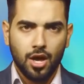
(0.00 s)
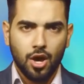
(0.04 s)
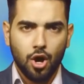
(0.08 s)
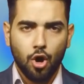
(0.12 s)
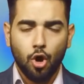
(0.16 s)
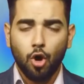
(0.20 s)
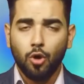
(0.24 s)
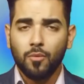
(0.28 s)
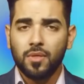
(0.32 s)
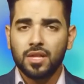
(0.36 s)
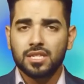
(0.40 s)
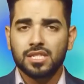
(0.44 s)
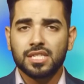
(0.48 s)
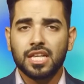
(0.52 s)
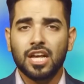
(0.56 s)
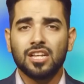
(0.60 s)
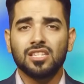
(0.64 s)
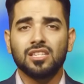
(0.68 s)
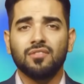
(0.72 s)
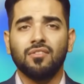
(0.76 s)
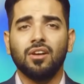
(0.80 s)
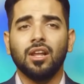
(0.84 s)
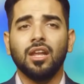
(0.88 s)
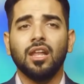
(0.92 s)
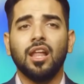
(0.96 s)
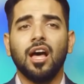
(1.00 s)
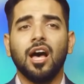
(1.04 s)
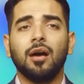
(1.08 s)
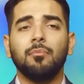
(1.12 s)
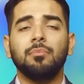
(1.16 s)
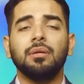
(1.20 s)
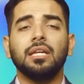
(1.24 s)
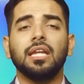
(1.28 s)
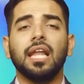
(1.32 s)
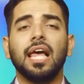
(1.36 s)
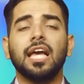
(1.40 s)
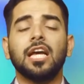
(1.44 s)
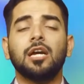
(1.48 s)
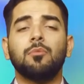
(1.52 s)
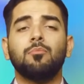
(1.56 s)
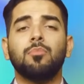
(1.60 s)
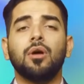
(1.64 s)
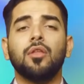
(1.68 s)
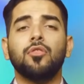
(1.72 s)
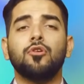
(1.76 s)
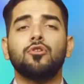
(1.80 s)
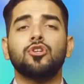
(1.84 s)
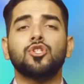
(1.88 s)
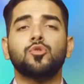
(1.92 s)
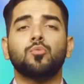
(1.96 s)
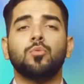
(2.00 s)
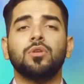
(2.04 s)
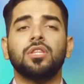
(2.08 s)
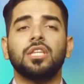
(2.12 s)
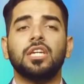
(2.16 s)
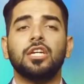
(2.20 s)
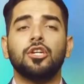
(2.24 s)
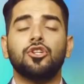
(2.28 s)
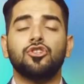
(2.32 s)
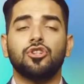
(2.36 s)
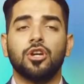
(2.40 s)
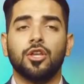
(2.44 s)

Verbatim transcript: O the slaves of Allah, be like brothers with each